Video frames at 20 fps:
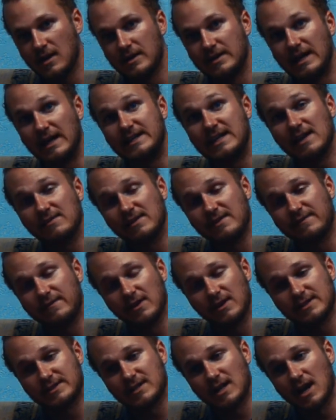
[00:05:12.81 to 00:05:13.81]
Yeah, definitely.
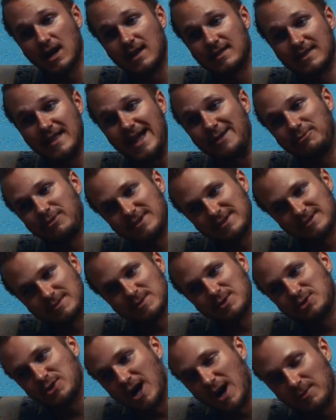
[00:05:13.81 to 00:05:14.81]
First, uh, like and
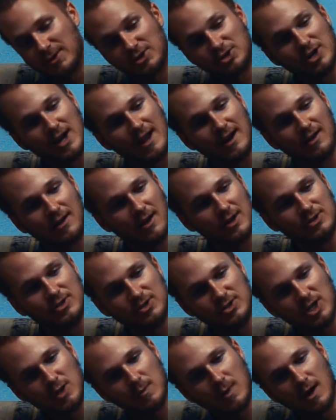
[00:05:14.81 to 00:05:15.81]
subscribe our channel on
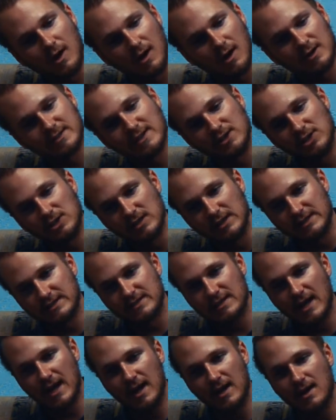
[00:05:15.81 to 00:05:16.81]
YouTube. I'll, I'll send you a link
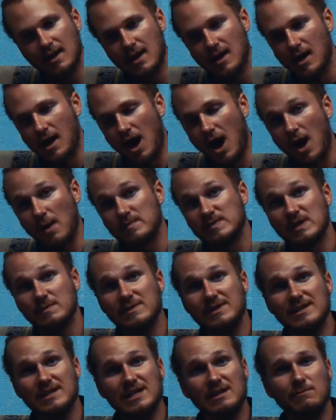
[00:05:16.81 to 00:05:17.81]
to that. Um, send
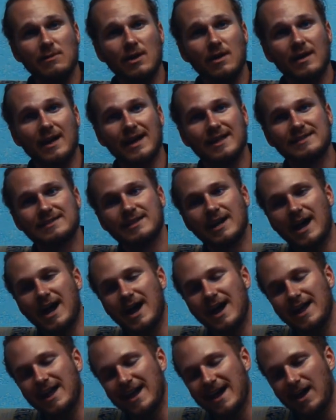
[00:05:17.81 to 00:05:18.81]
me an email at
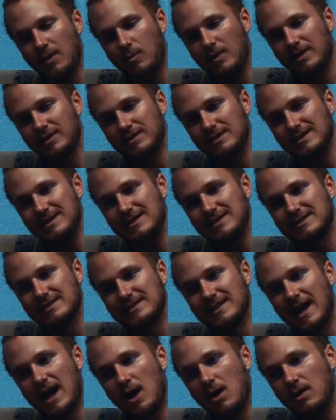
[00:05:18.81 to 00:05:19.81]
ty at with ease
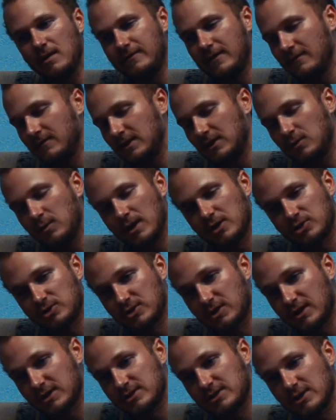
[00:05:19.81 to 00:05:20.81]
now. If you have any
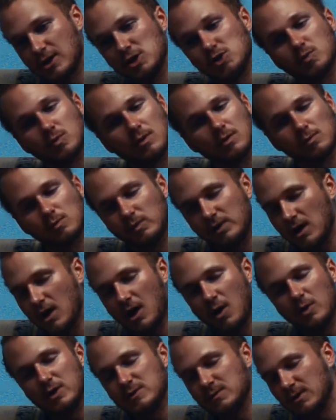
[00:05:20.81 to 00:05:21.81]
questions or concerns, we'll, we
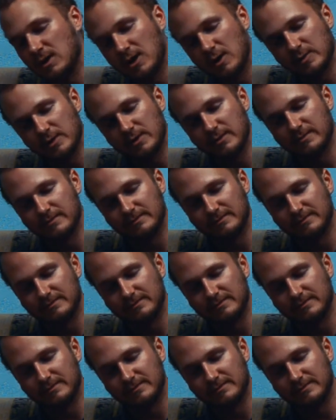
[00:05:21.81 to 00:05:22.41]
always will help you.